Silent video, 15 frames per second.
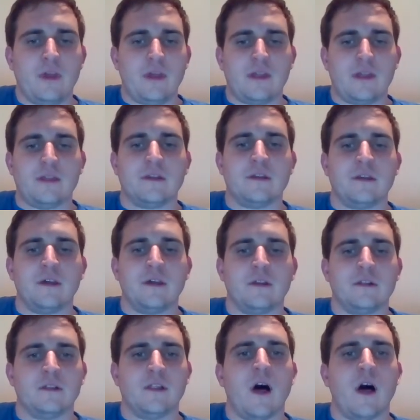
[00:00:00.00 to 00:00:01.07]
in
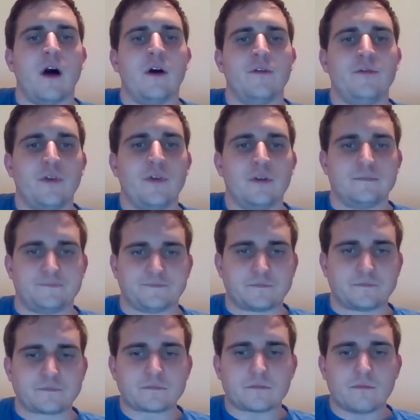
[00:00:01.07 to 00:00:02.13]
love.
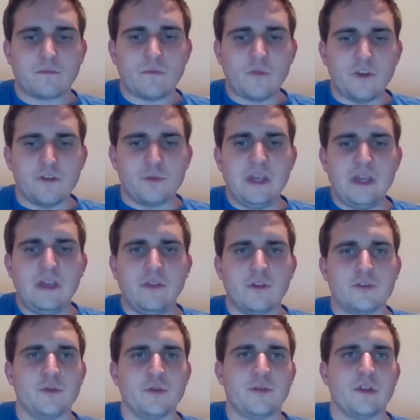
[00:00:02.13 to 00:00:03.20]
Speaking the
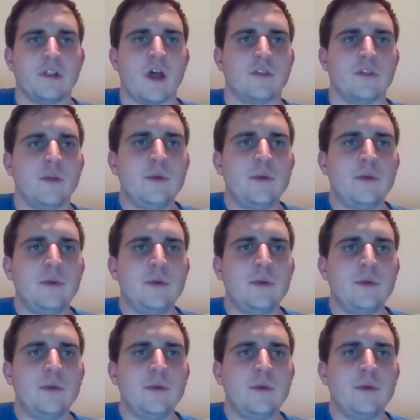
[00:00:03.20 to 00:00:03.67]
truth in love. Let